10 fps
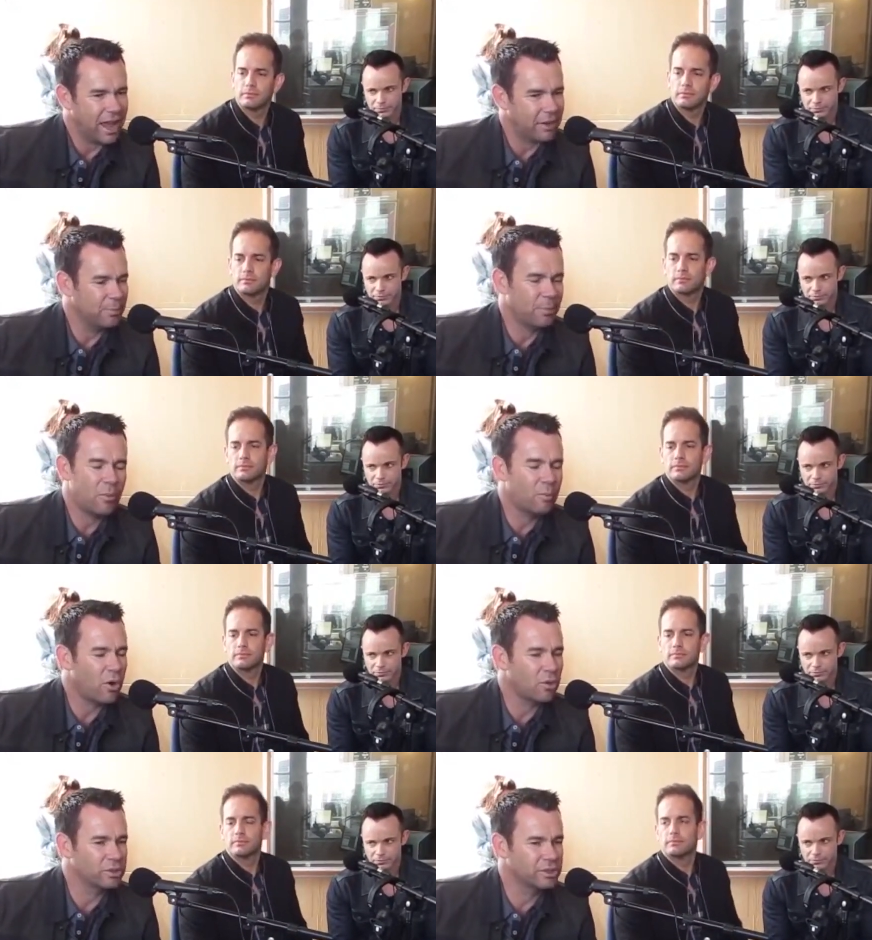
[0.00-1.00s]
Speaker 1: and Bob
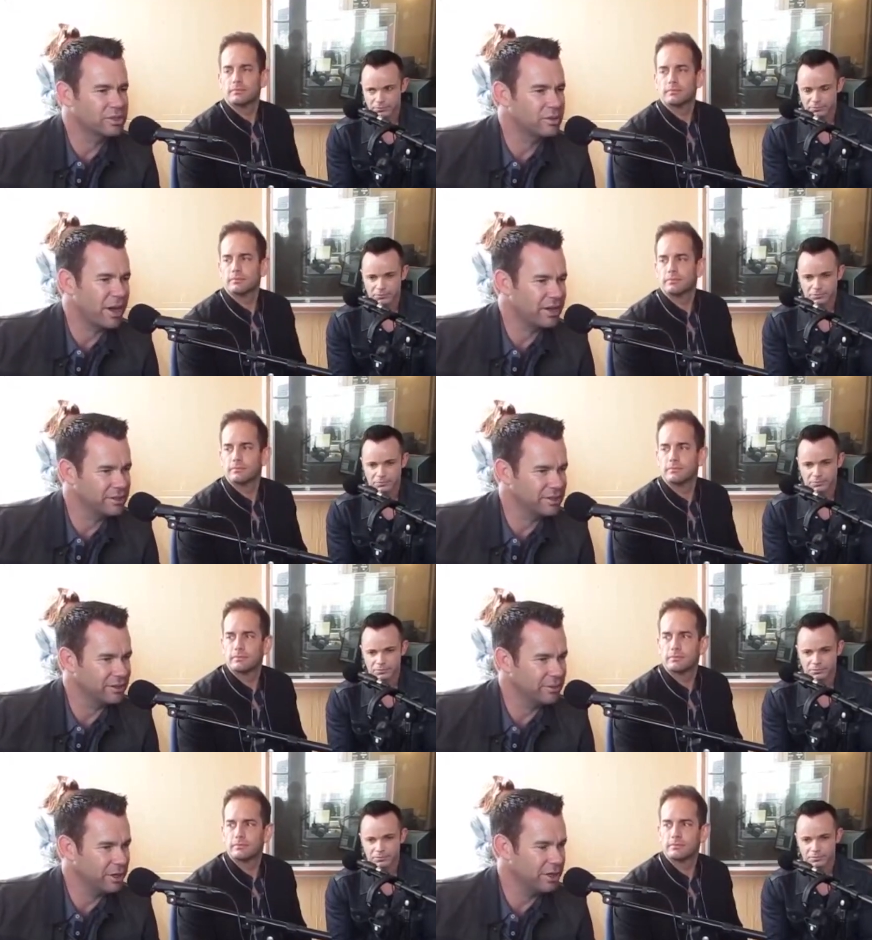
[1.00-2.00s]
Rock was just
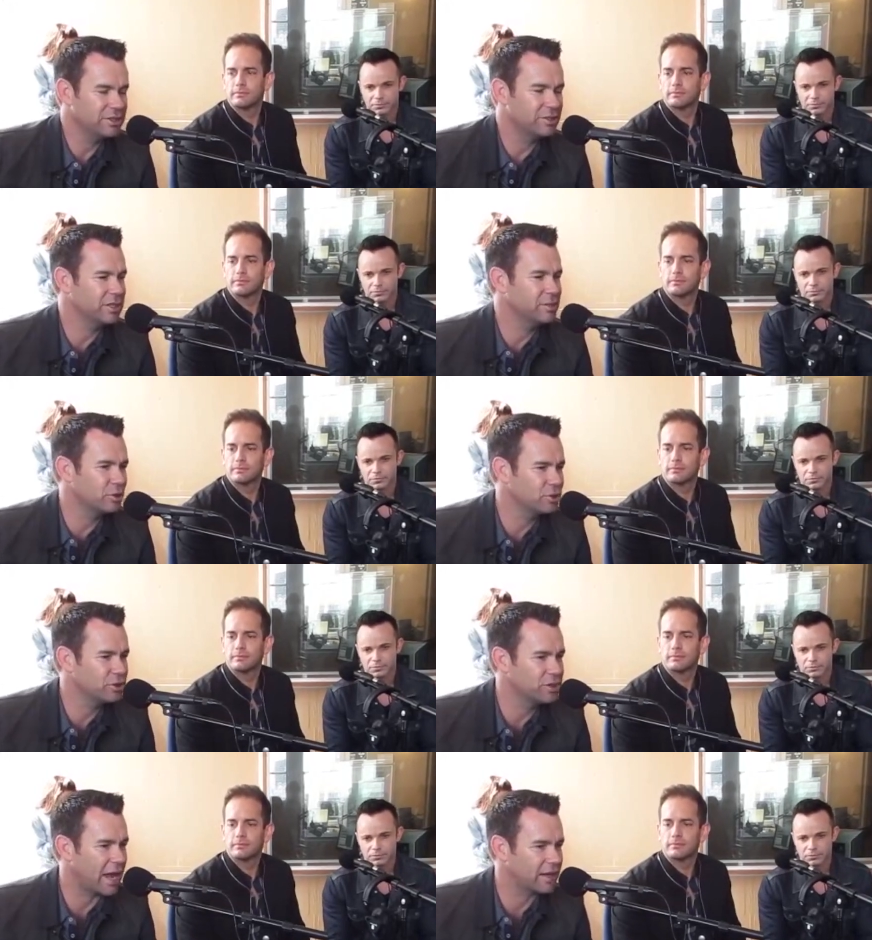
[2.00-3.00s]
amazing. I mean, he's he's
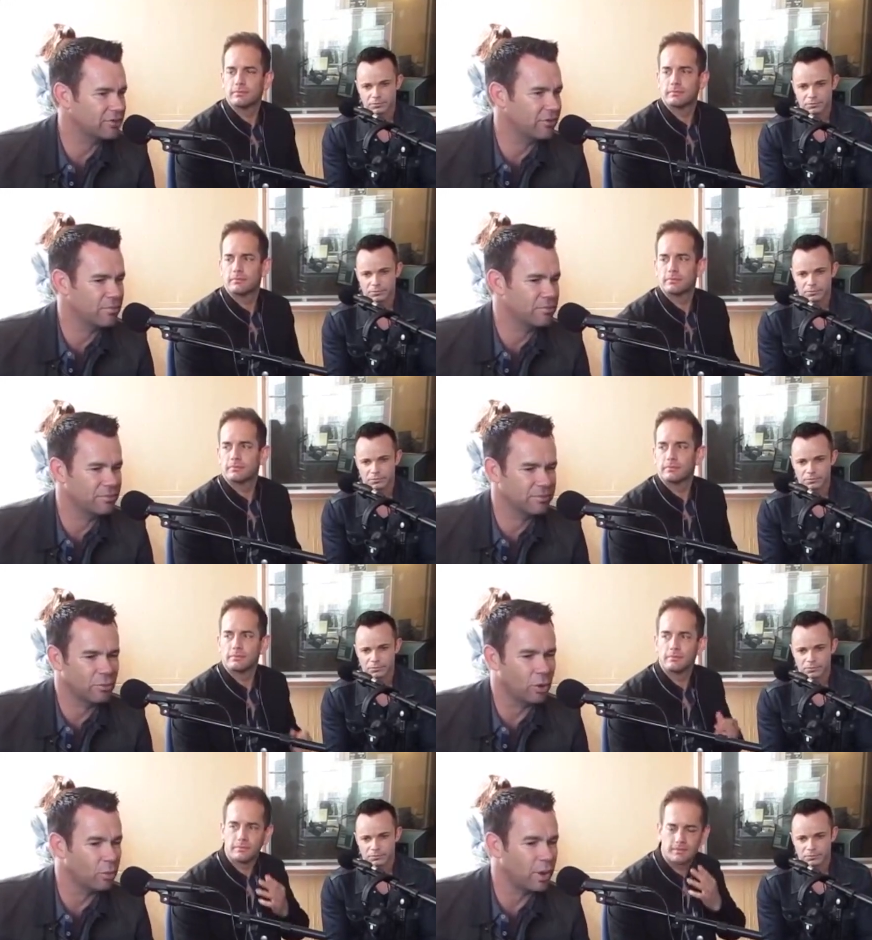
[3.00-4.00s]
produced acts from
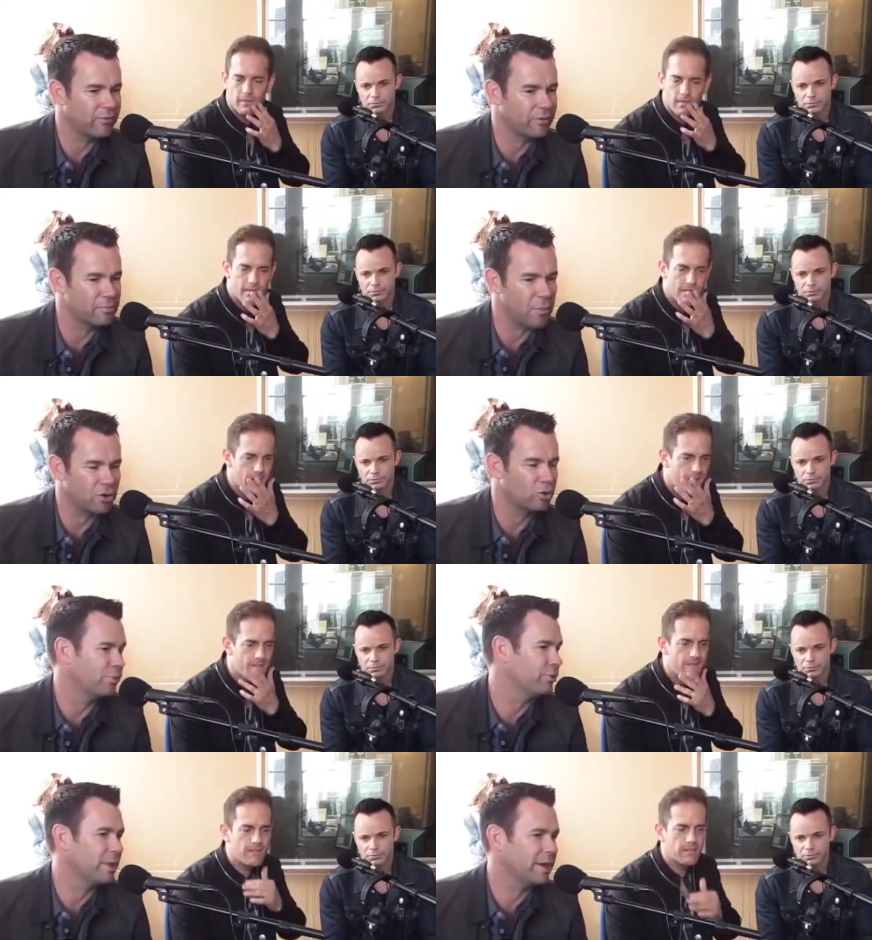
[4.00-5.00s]
all the way from Michael
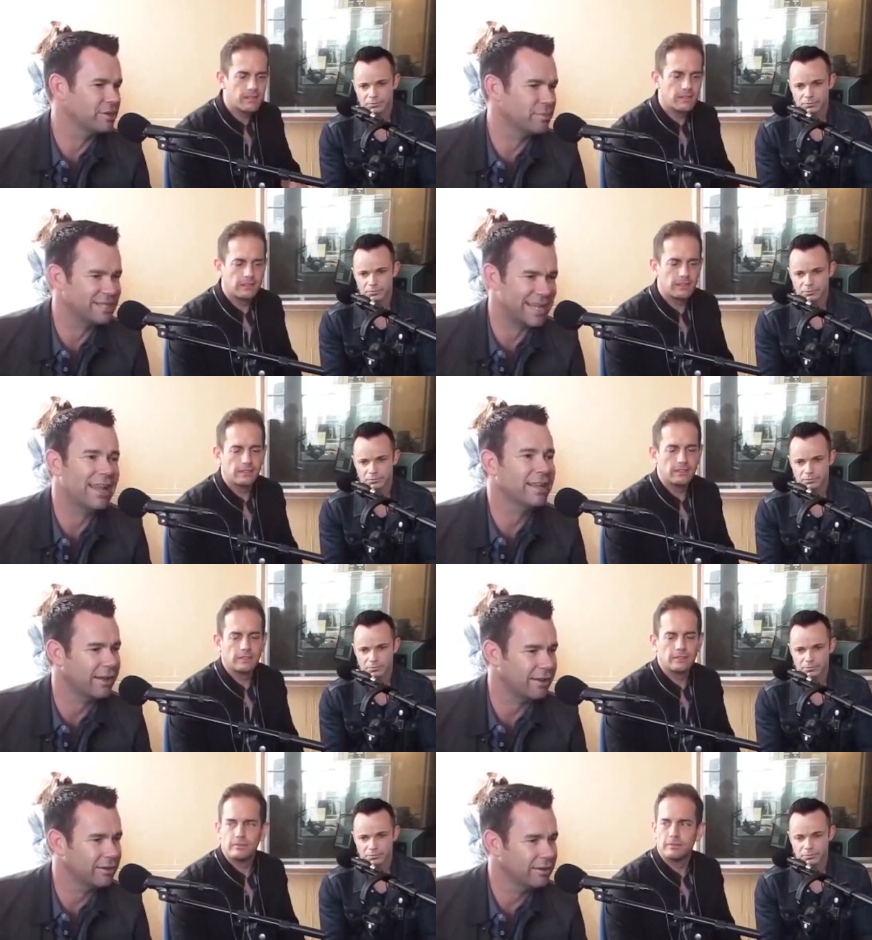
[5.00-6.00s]
Bublé to
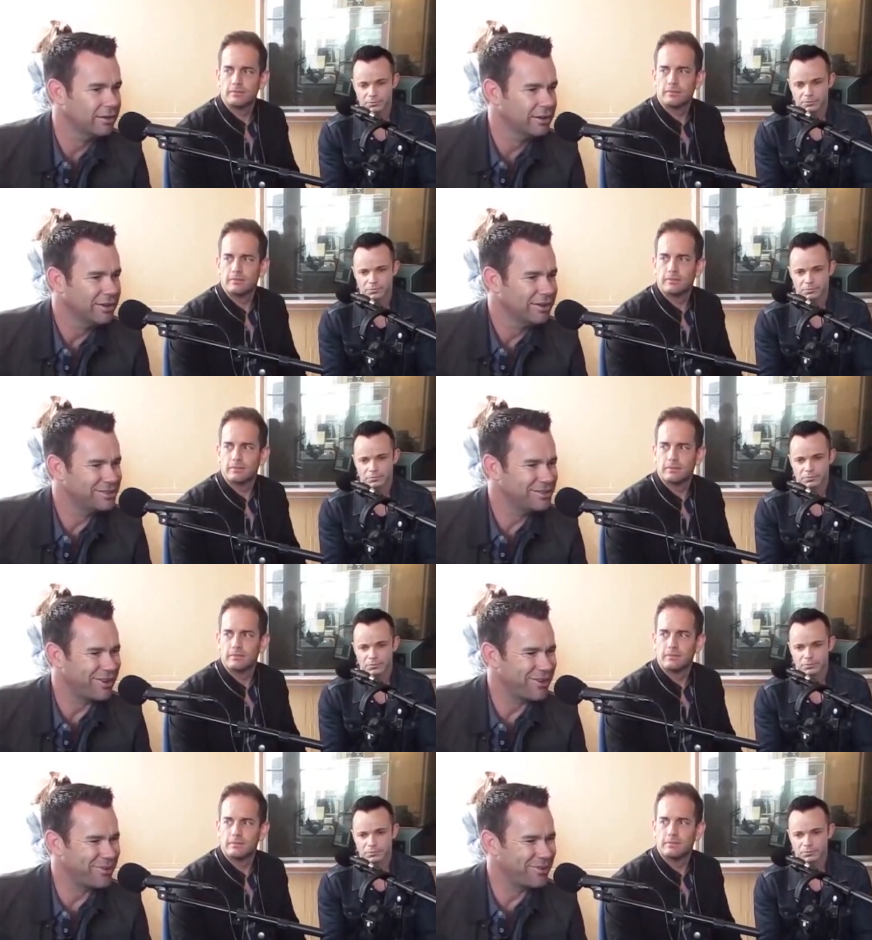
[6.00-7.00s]
Metallica. Wow.
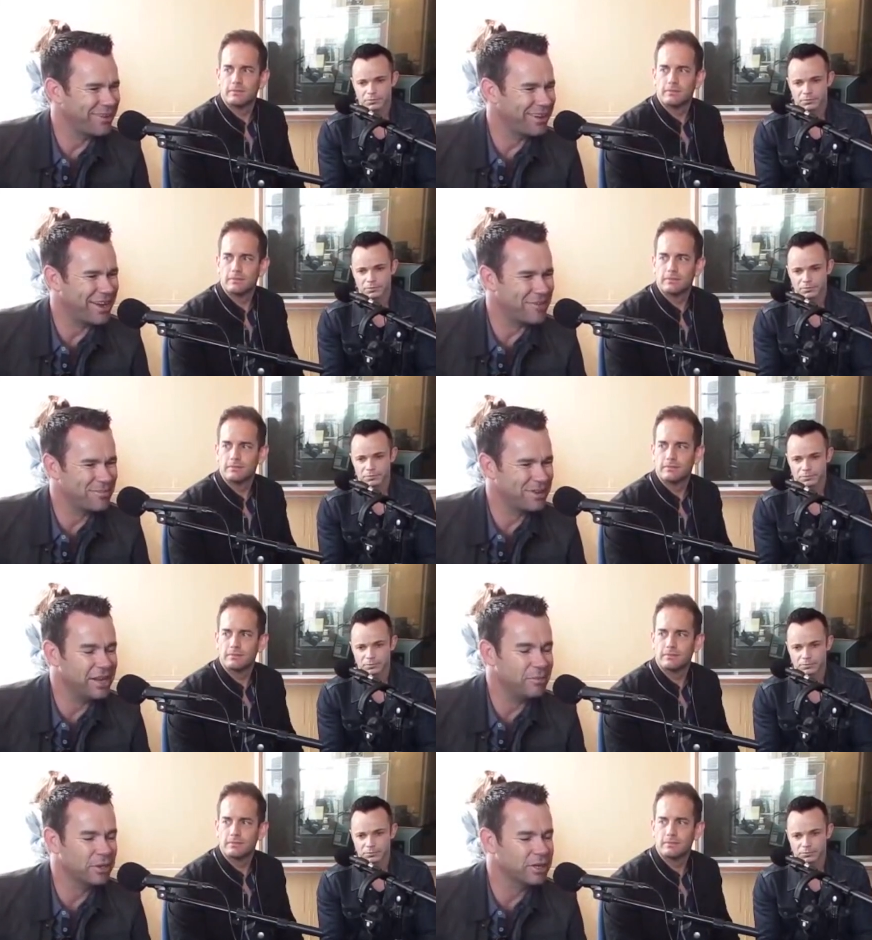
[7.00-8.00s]
So um,
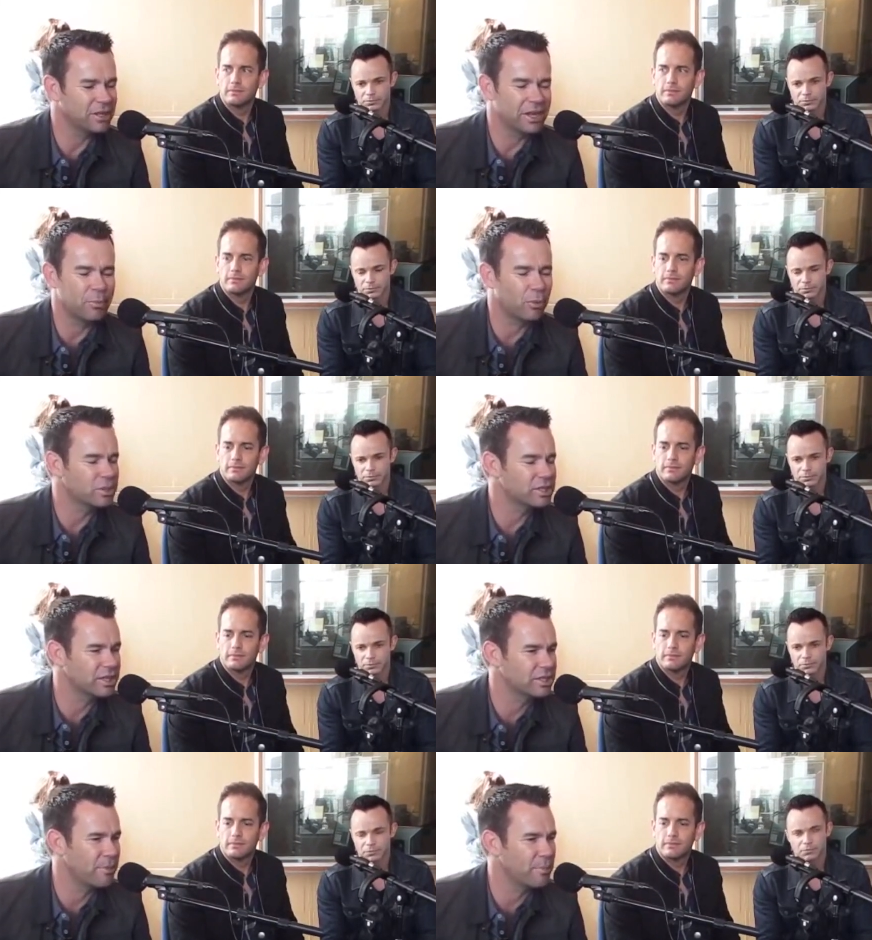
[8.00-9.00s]
he bring he brought
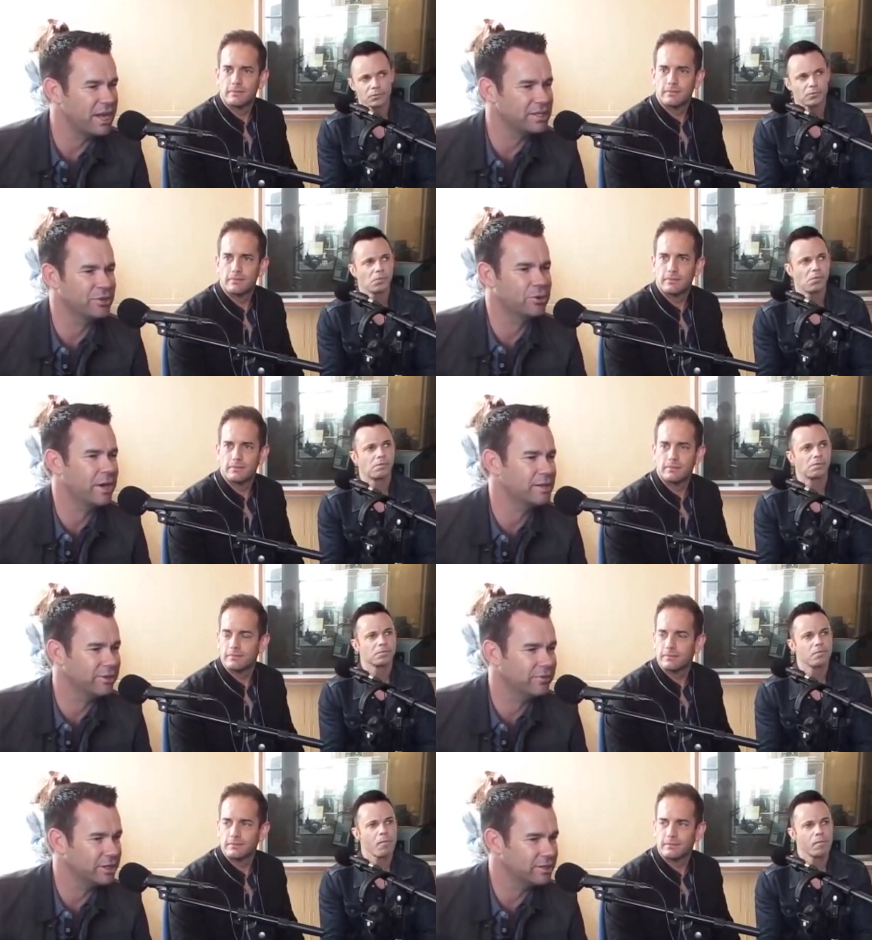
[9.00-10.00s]
such an amazing
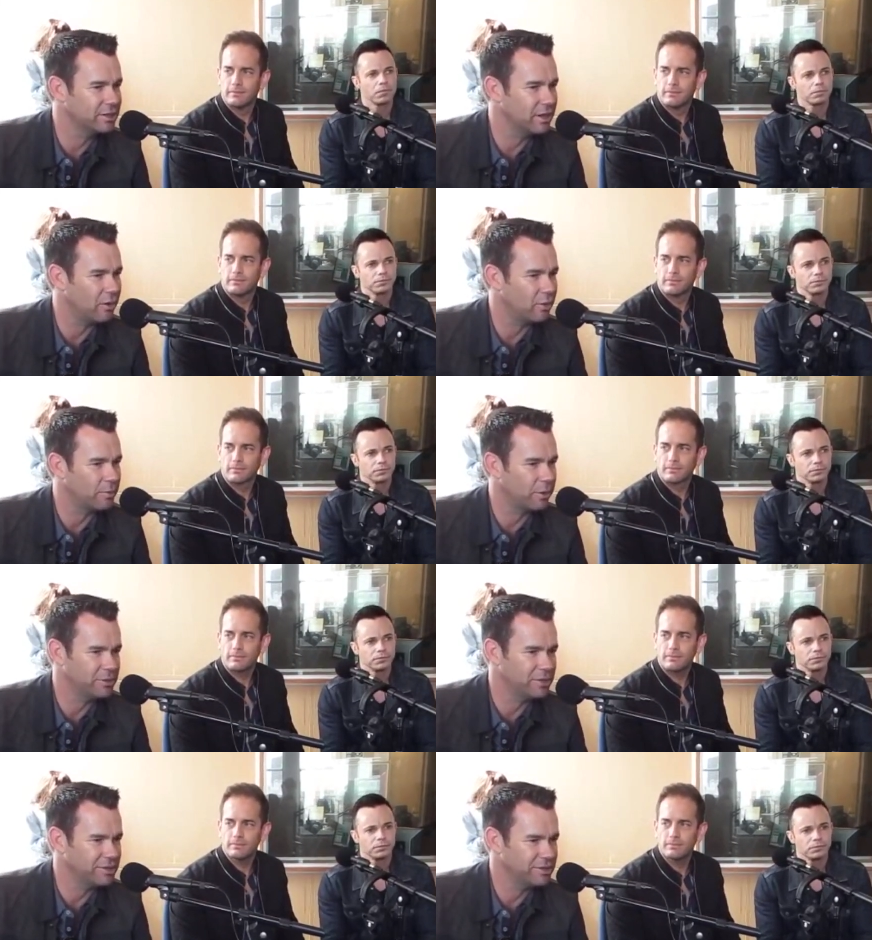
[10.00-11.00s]
creativity to the whole
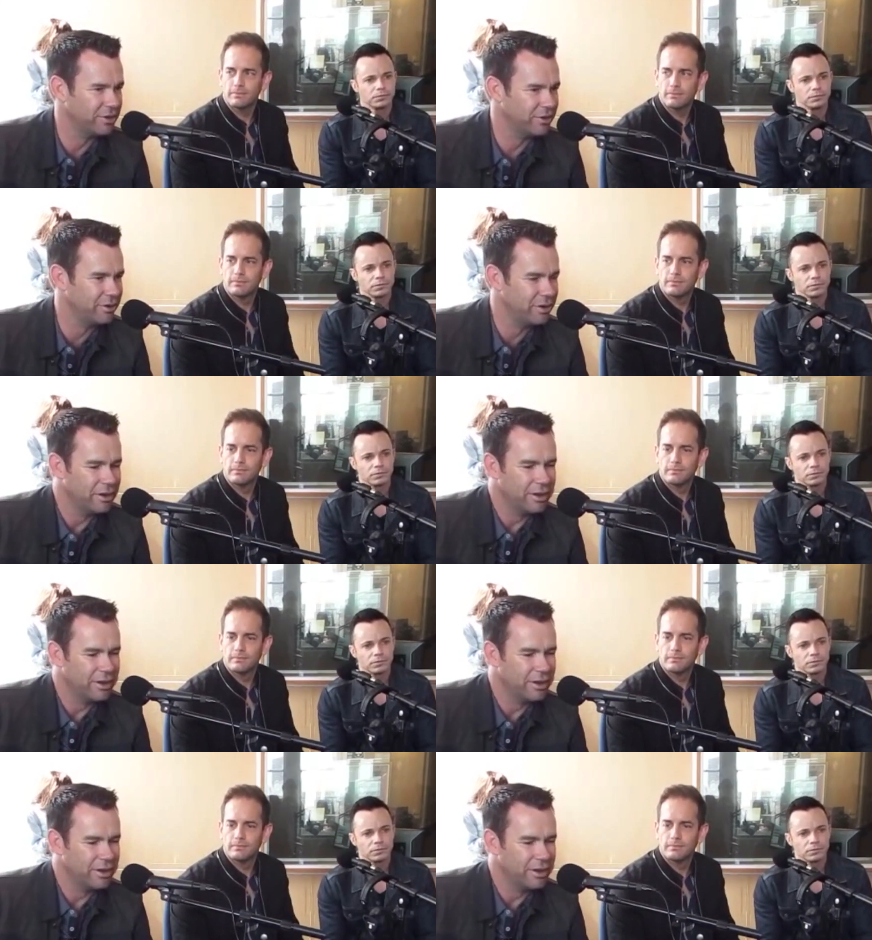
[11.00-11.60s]
process. So